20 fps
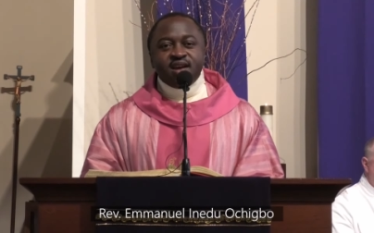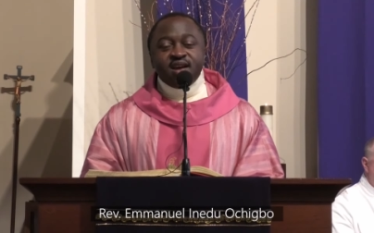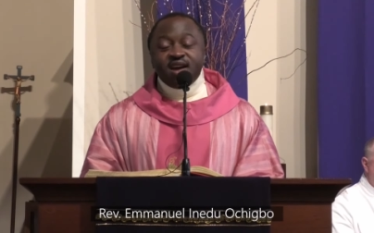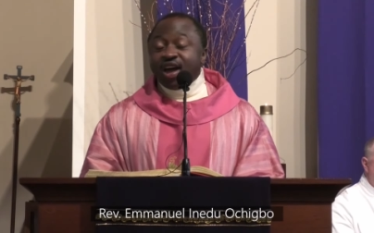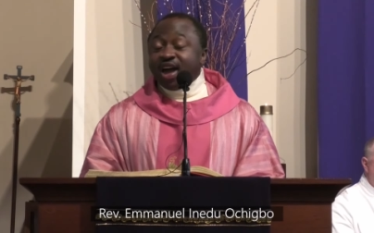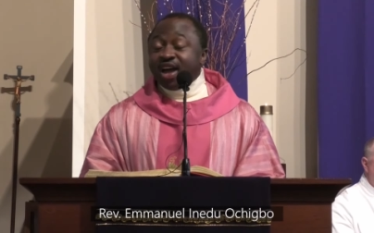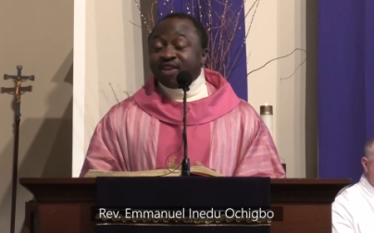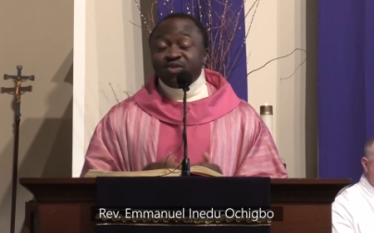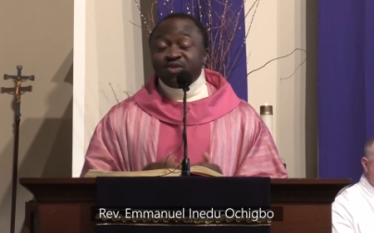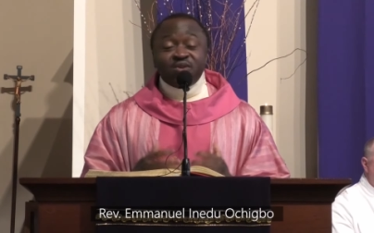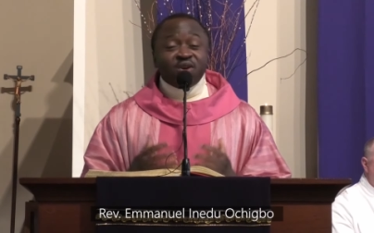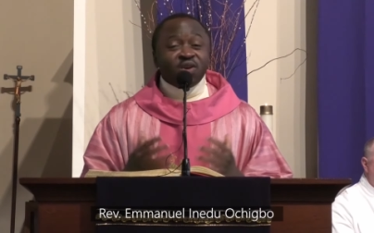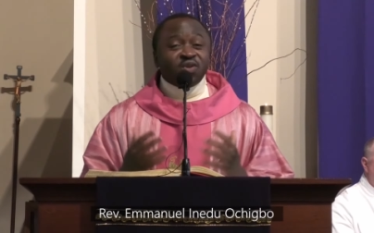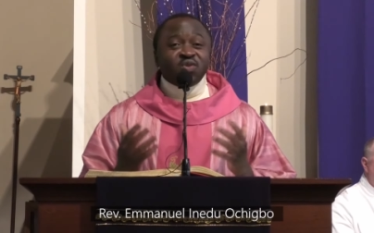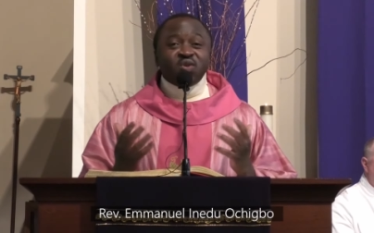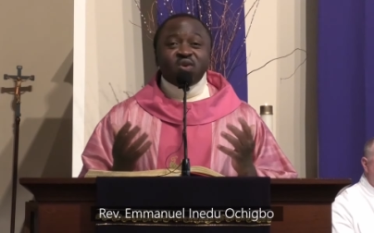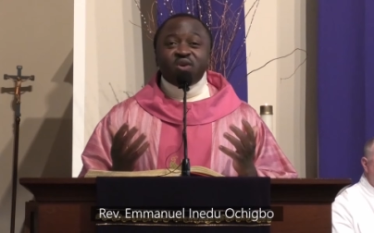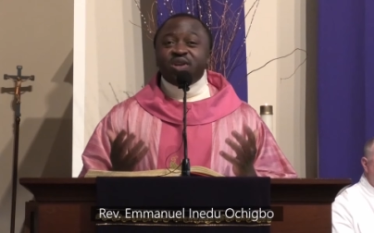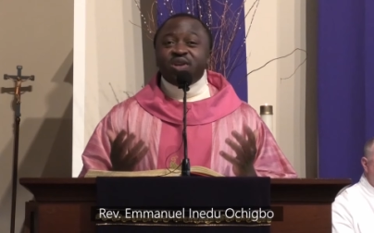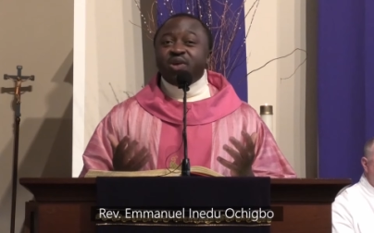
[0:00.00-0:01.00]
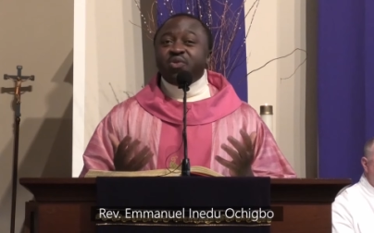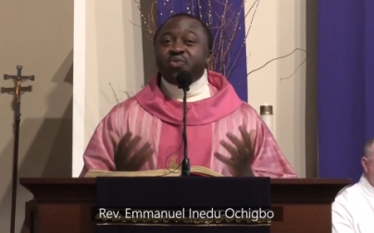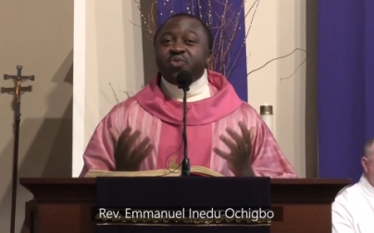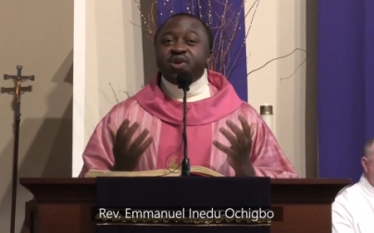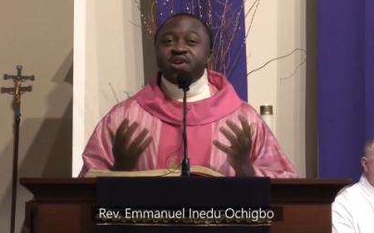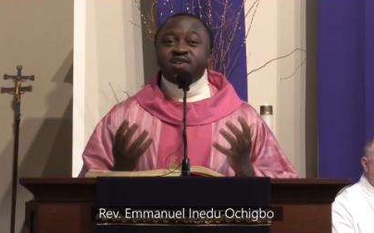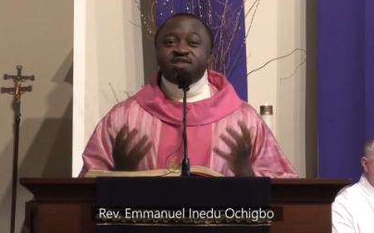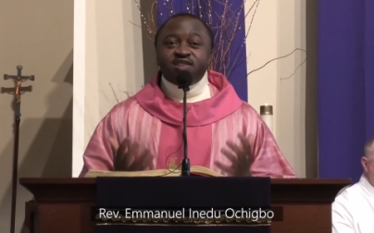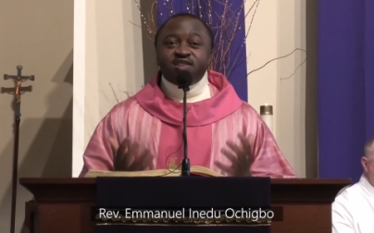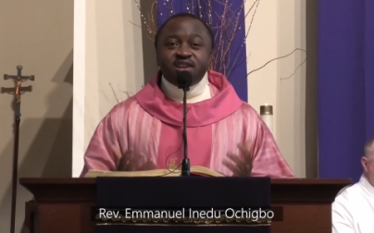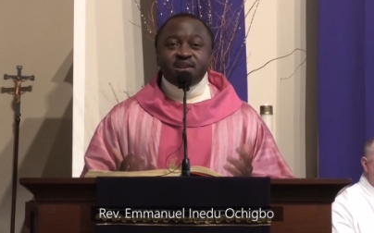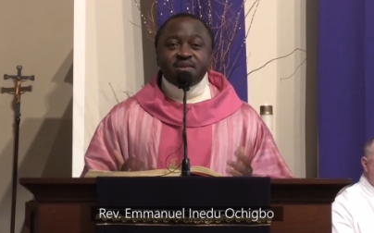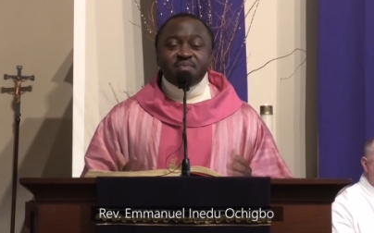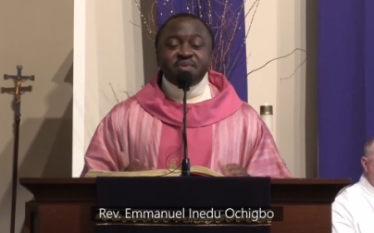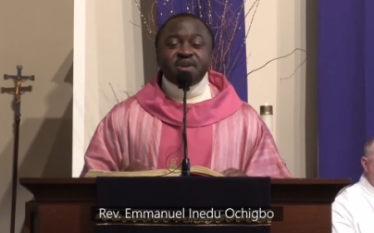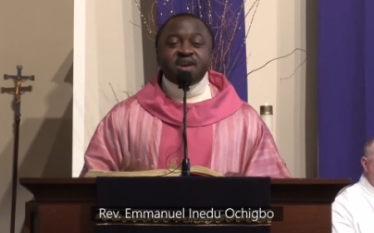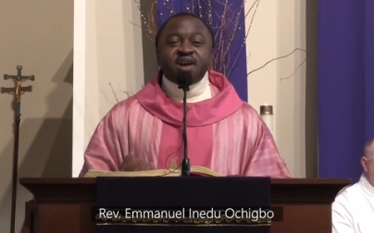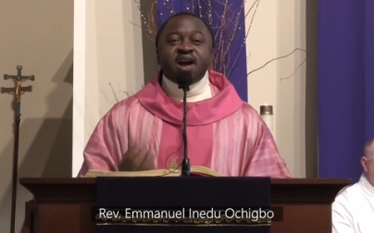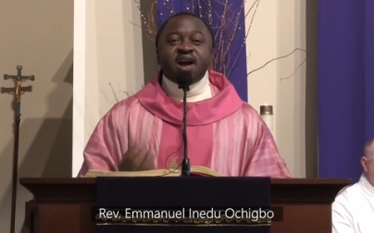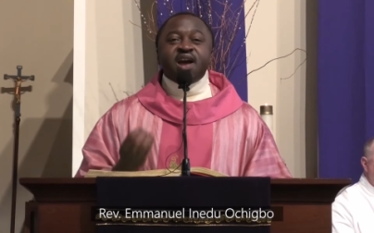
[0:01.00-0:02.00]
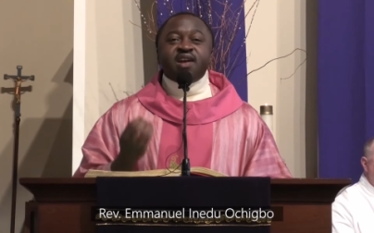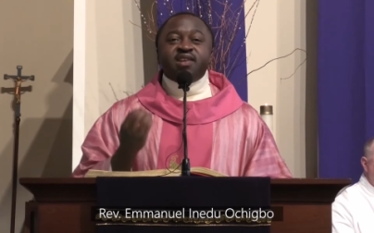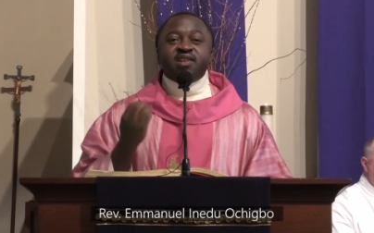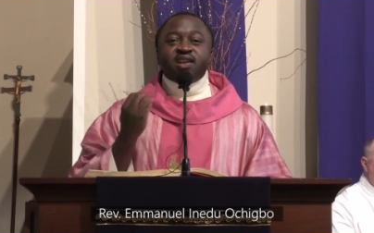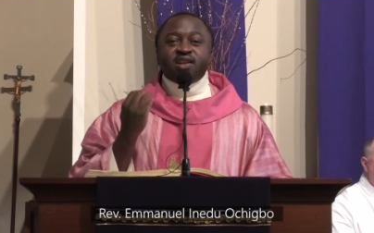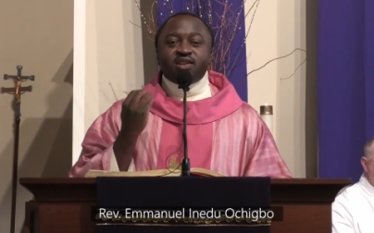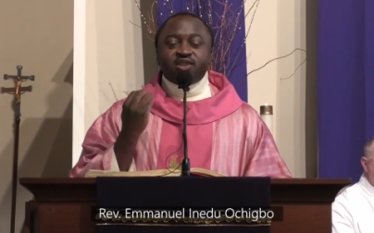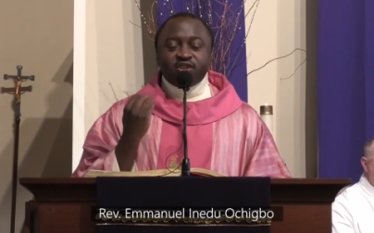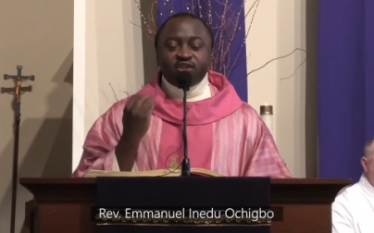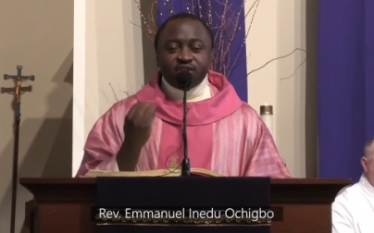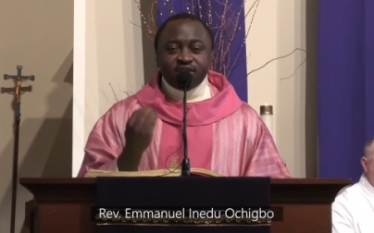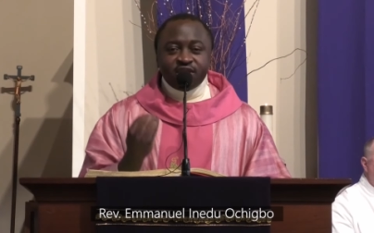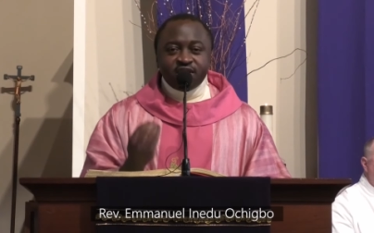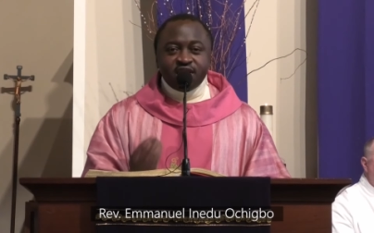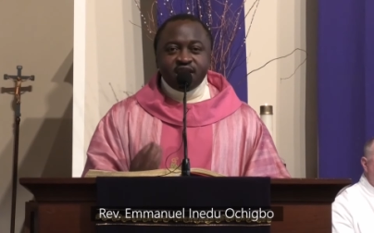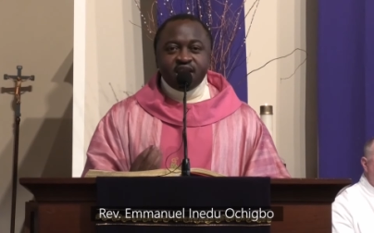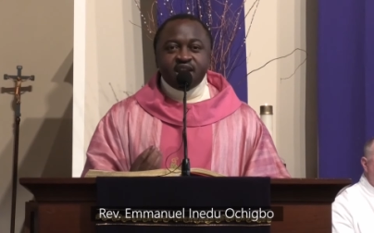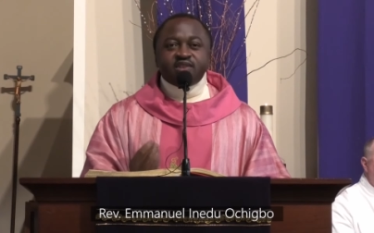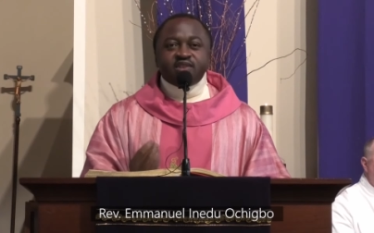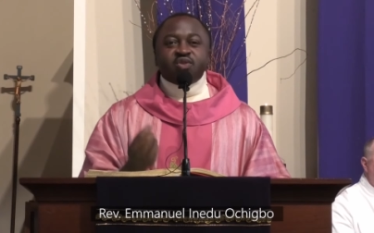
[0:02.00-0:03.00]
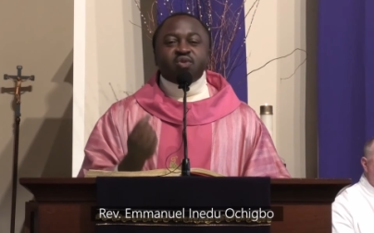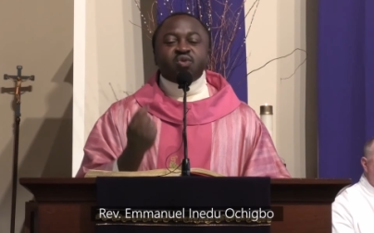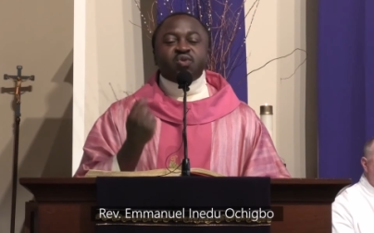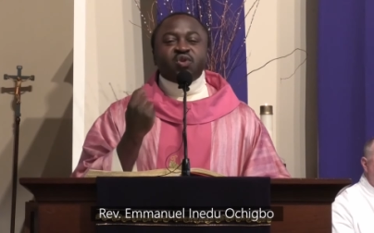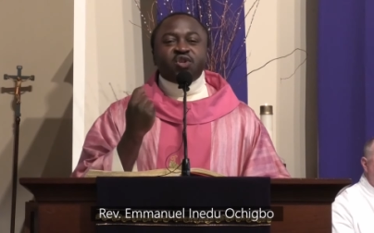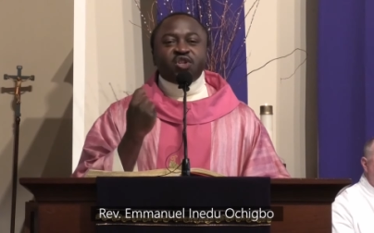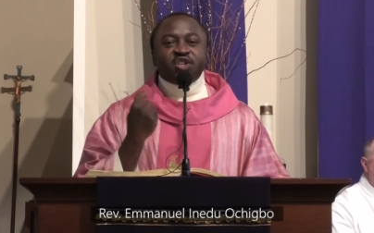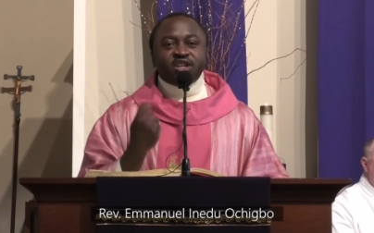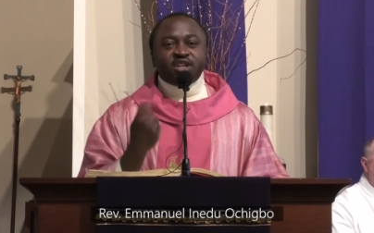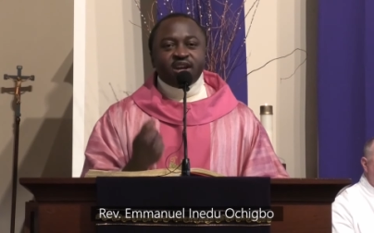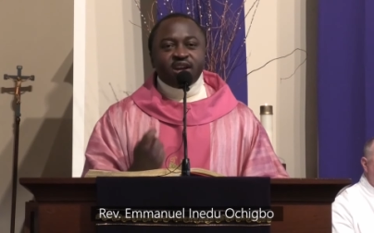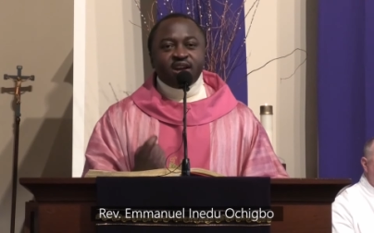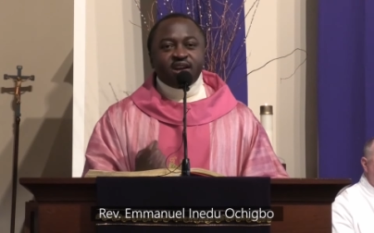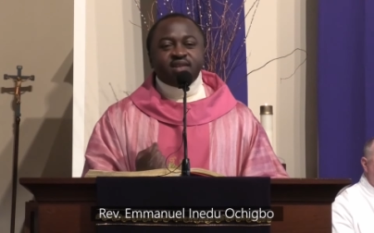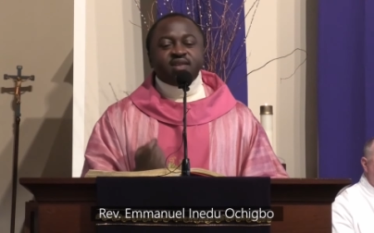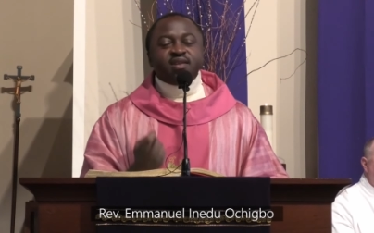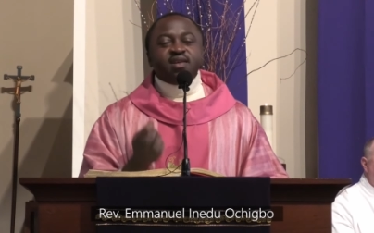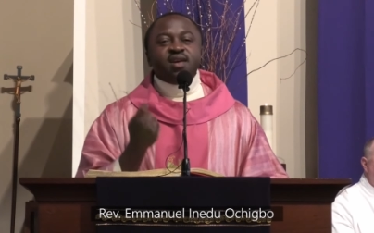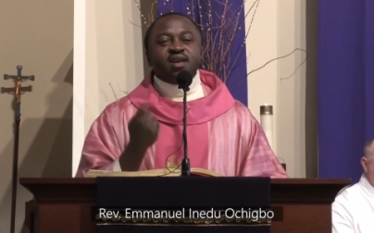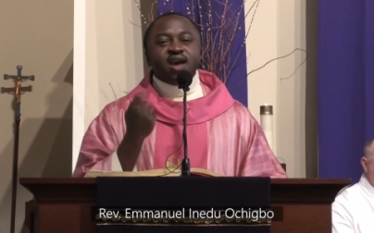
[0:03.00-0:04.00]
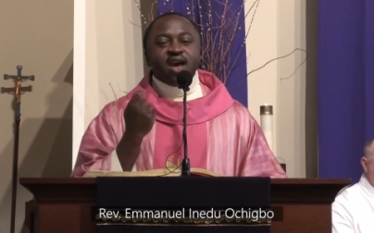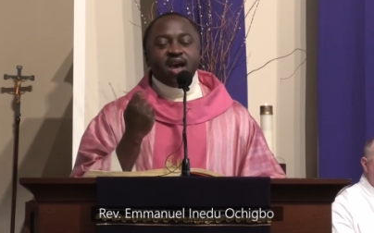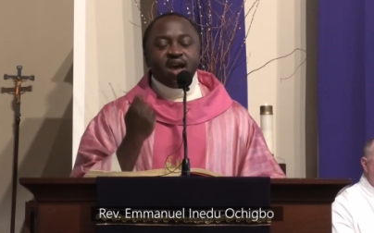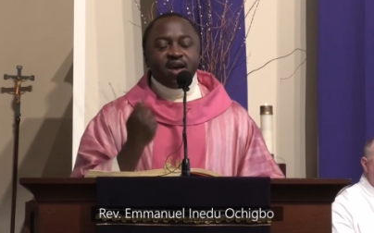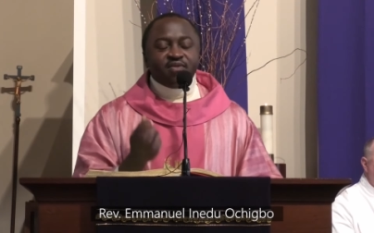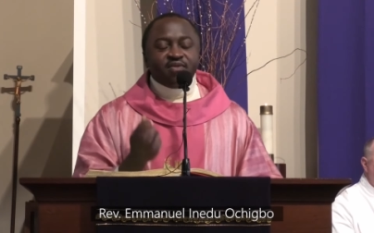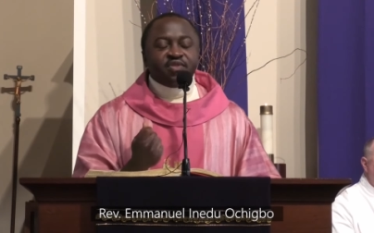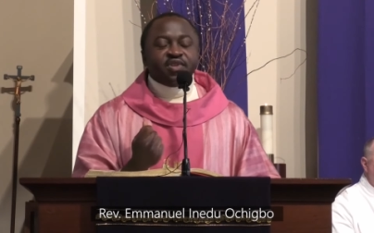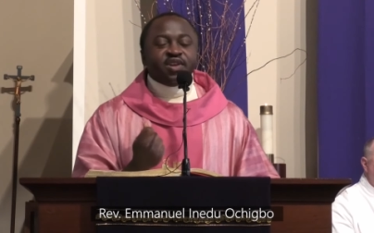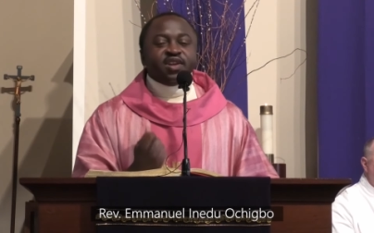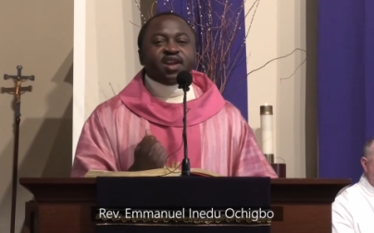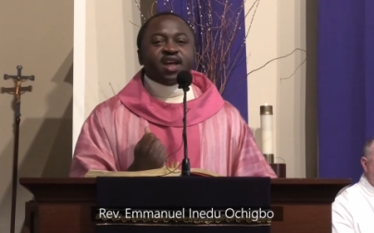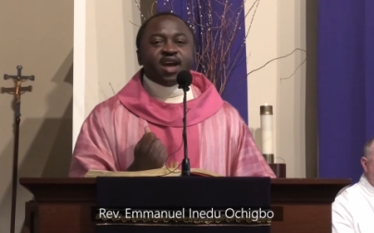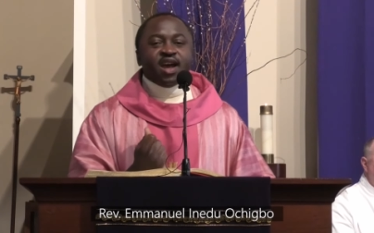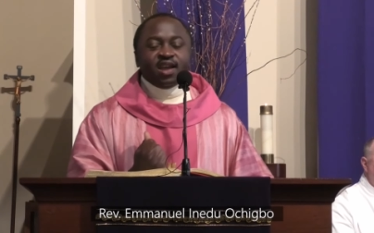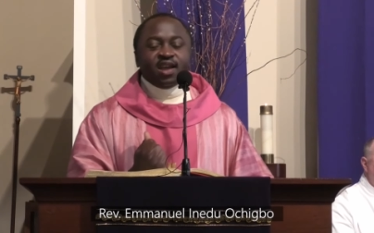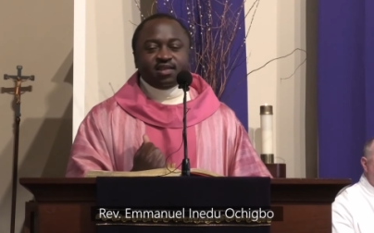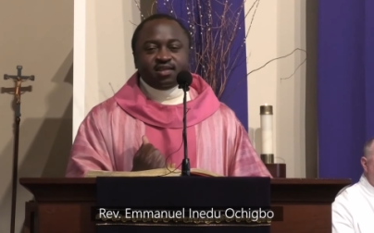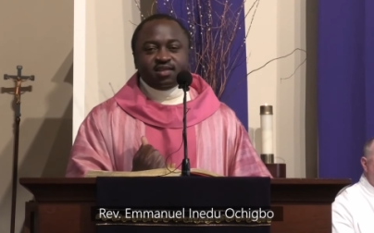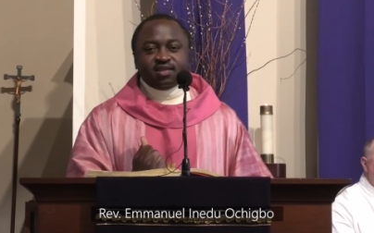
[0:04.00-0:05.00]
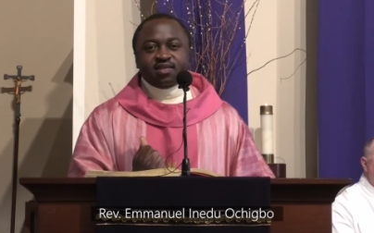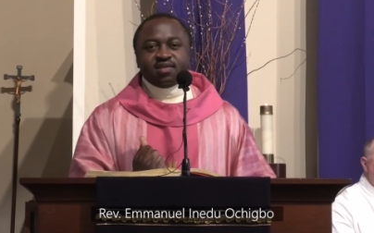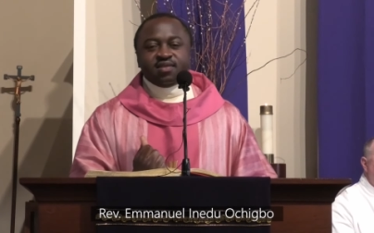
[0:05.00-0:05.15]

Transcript: I do not know the reason behind the tears you shed every night.